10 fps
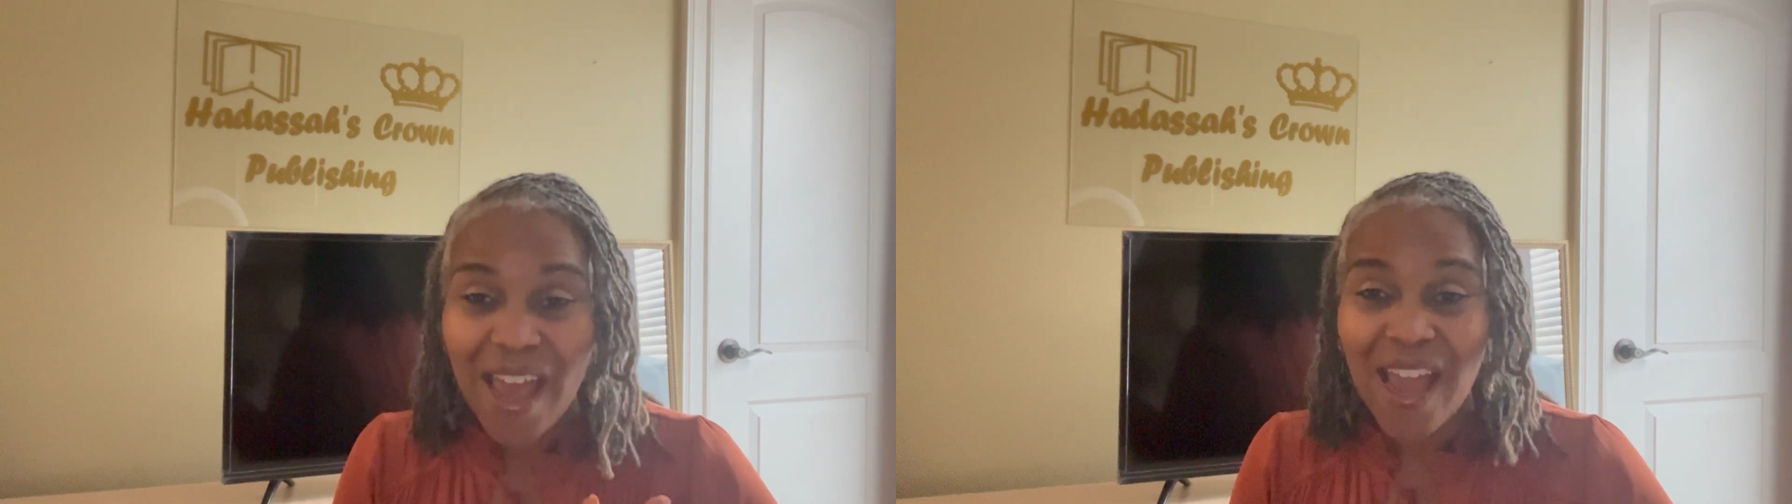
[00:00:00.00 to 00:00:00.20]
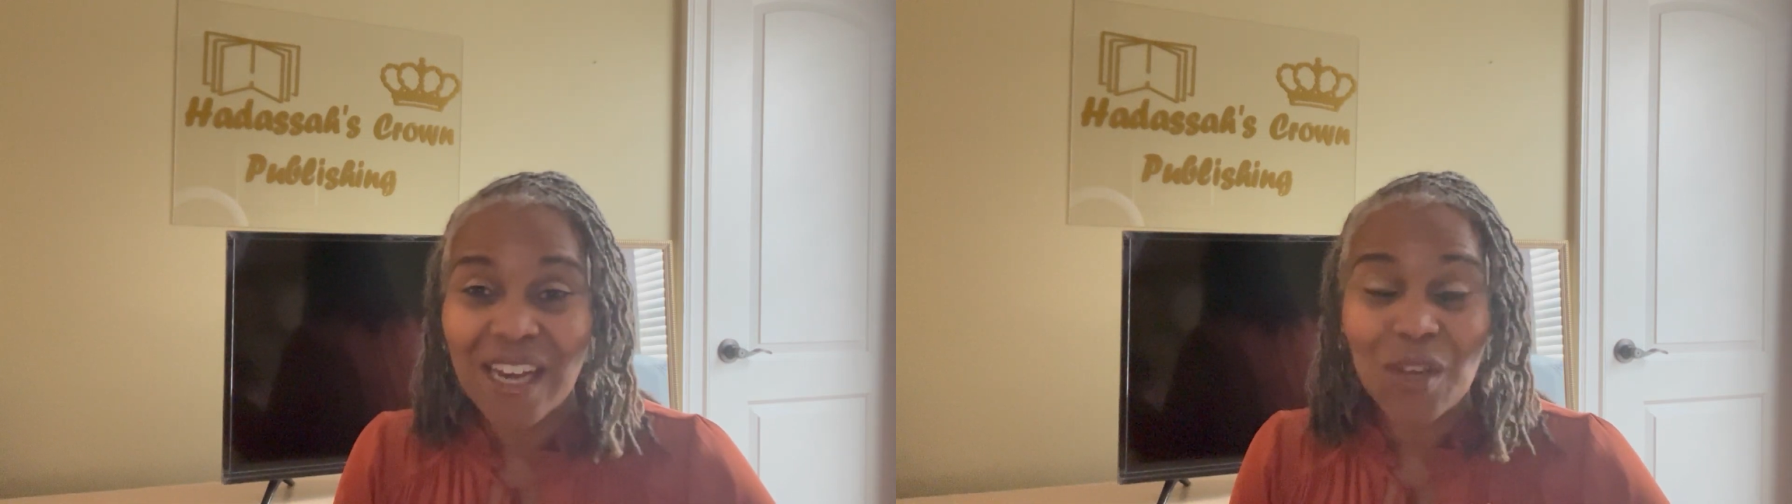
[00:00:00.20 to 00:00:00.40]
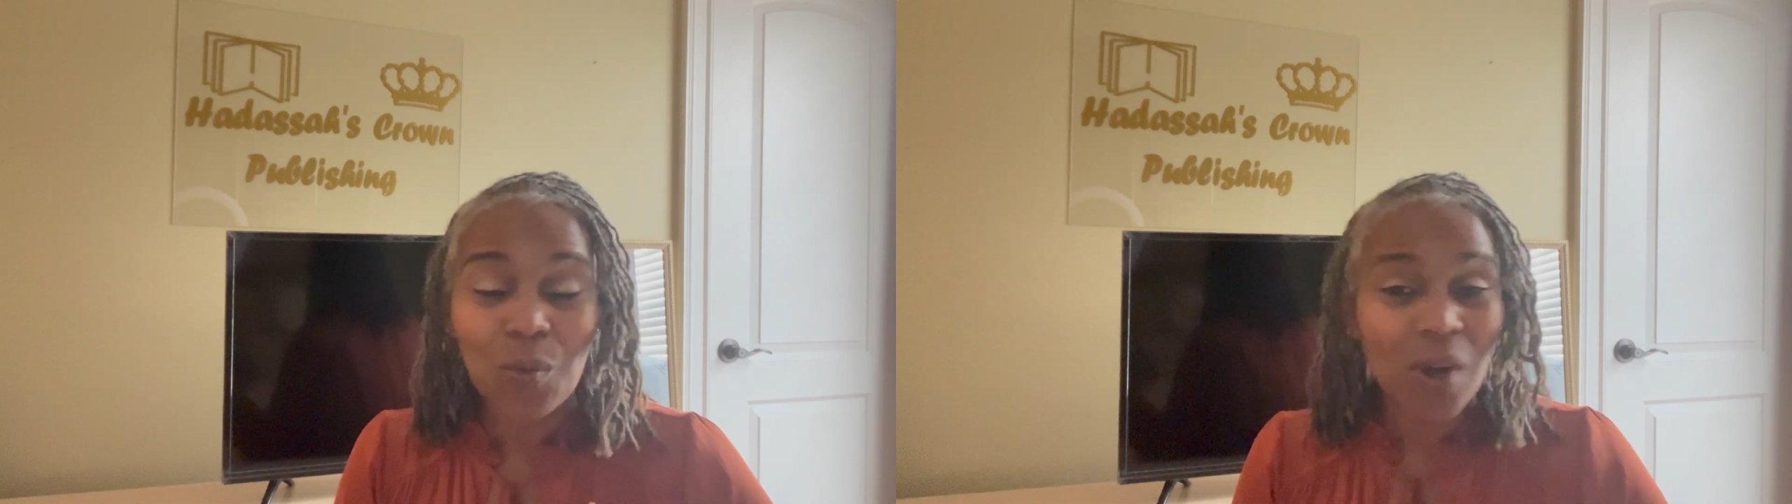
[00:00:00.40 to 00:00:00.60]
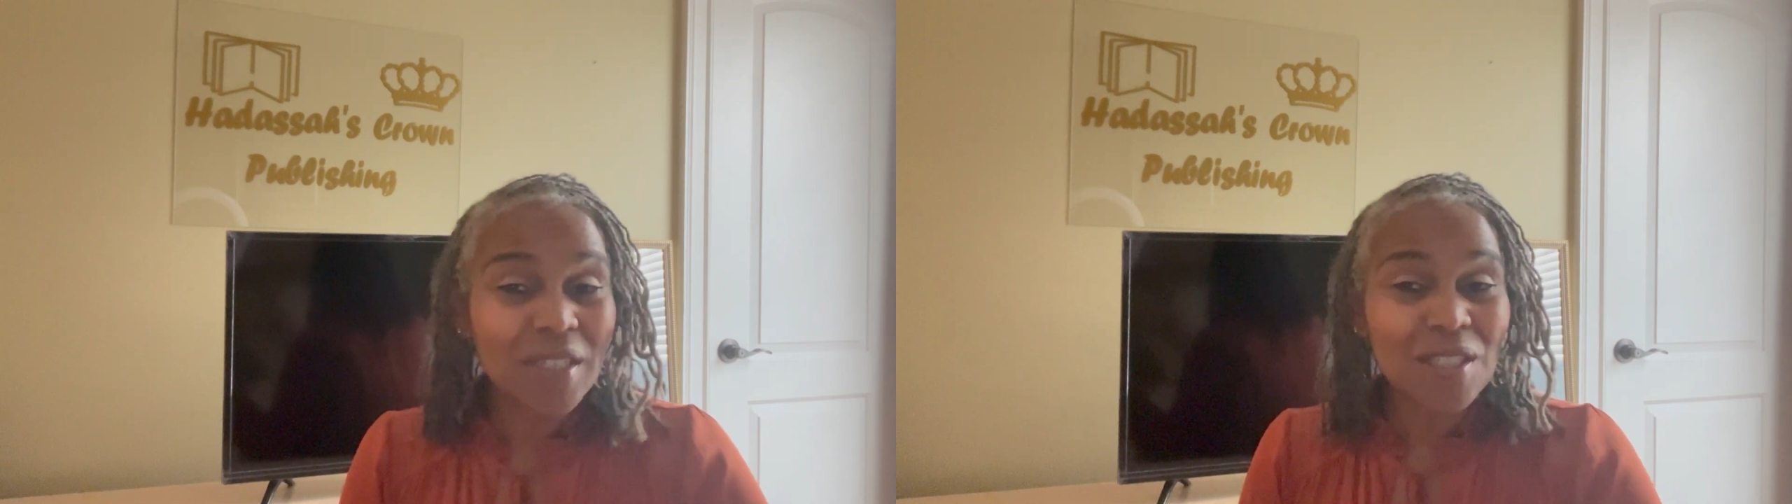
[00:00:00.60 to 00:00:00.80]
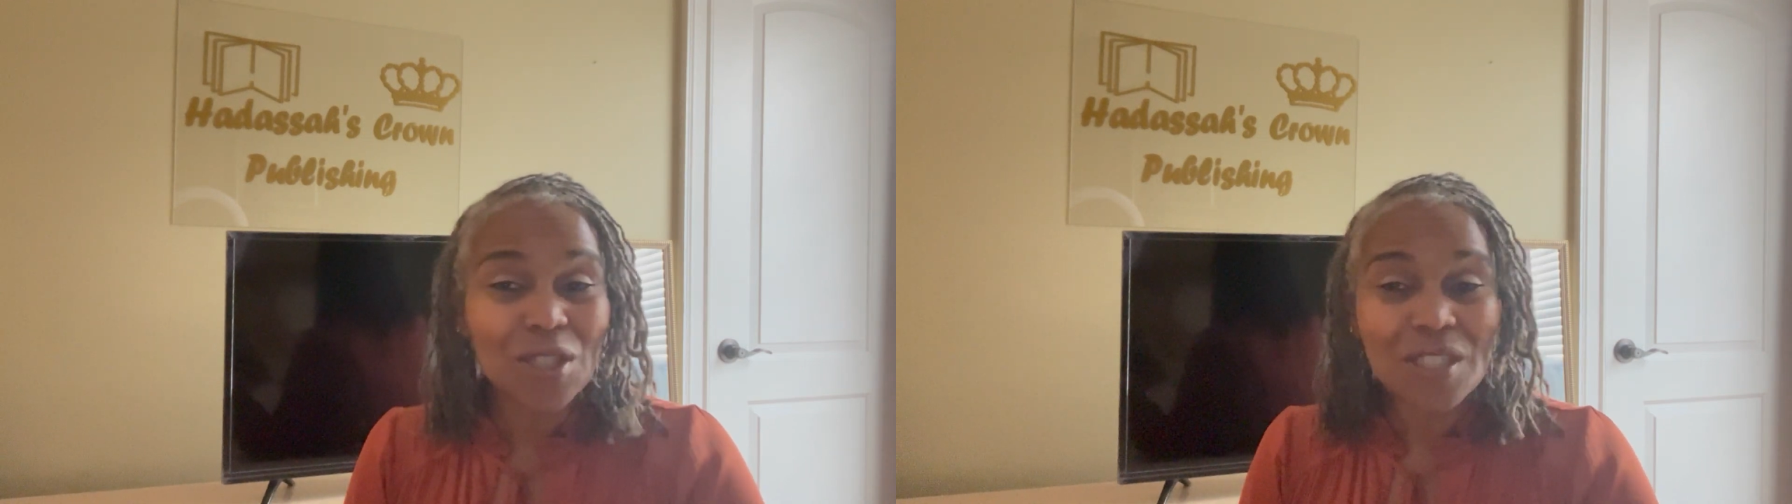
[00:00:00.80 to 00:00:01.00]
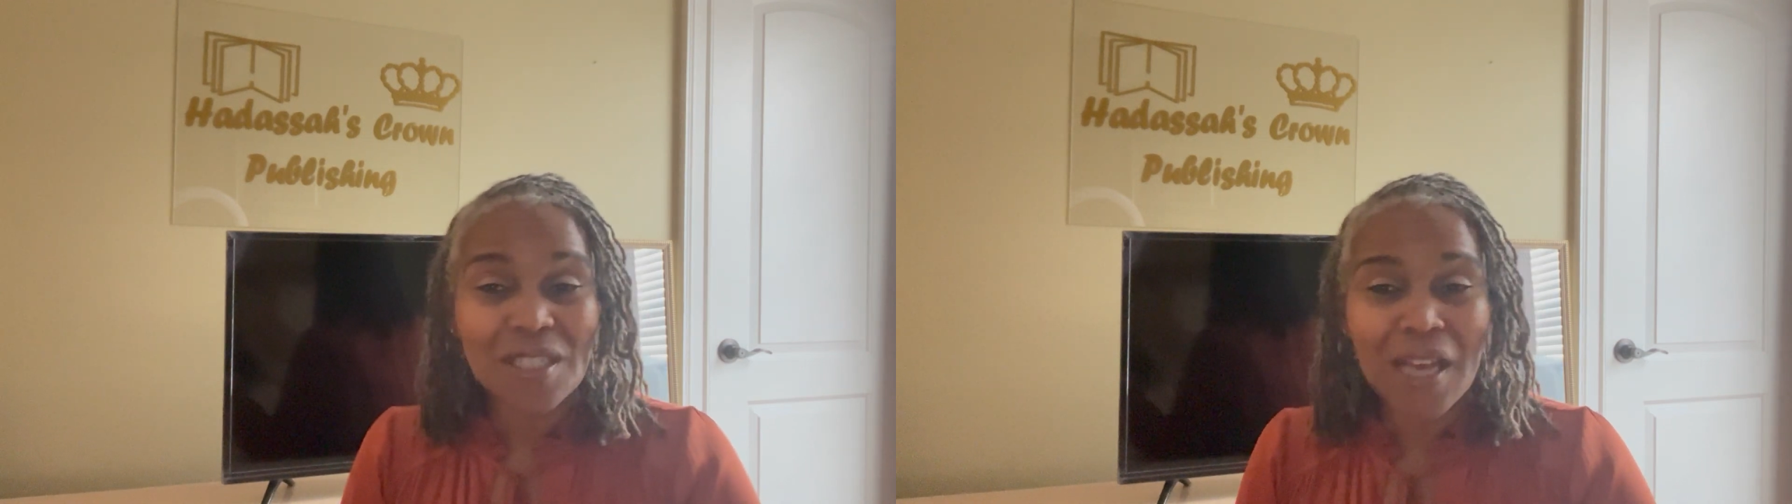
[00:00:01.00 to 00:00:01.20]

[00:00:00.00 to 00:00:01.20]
And it wasn't just